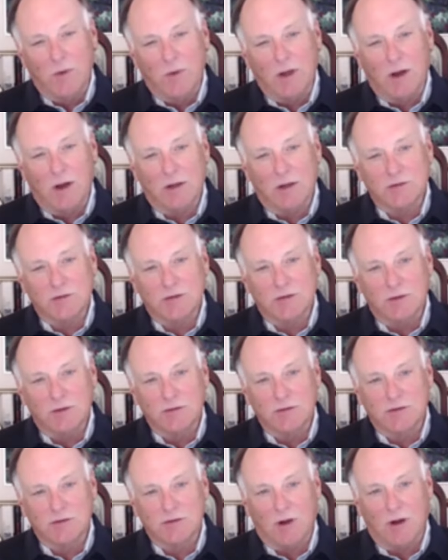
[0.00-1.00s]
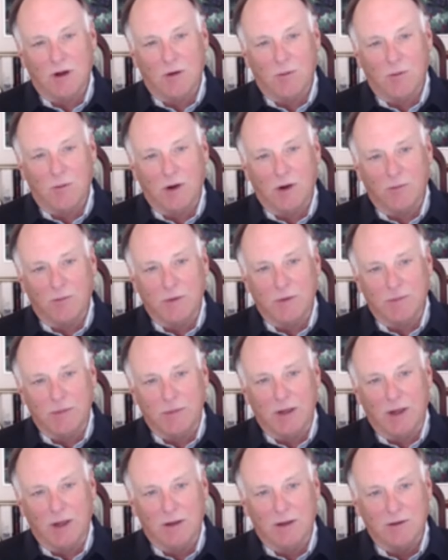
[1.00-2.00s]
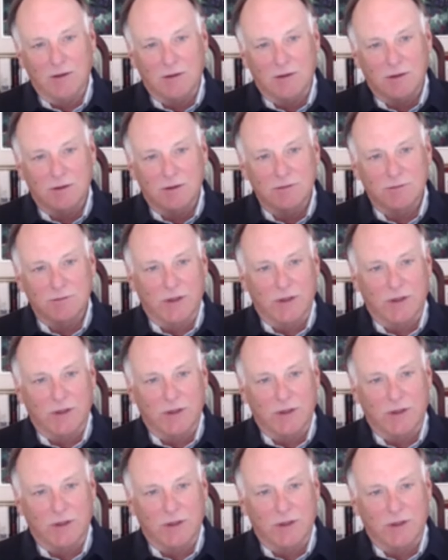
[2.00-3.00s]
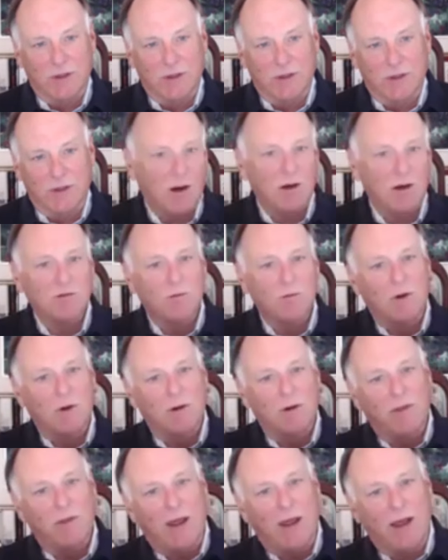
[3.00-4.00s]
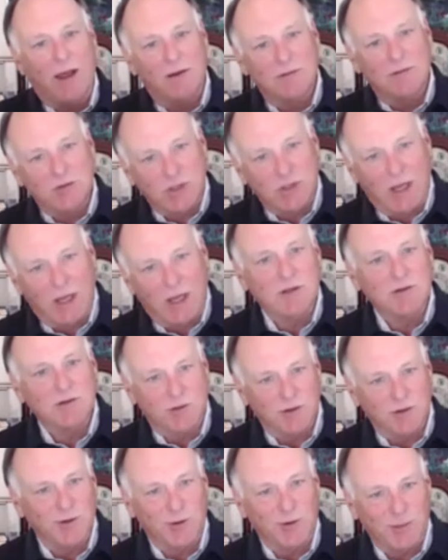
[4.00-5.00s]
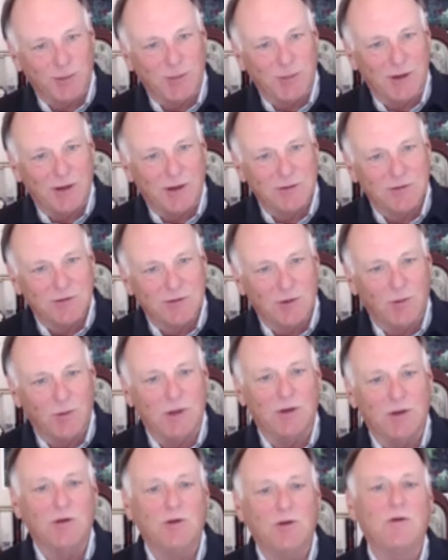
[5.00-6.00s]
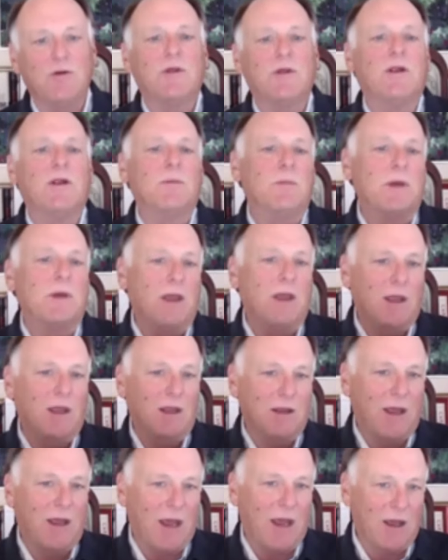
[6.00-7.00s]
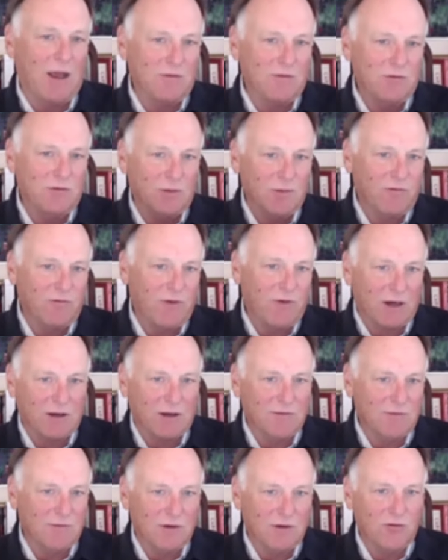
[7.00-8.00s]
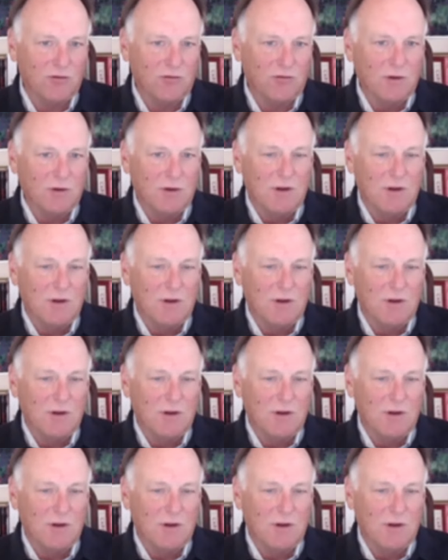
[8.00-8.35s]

We also saw where we began to close restaurants and bars where that changed a little bit. So we knew that it began to have some effectiveness.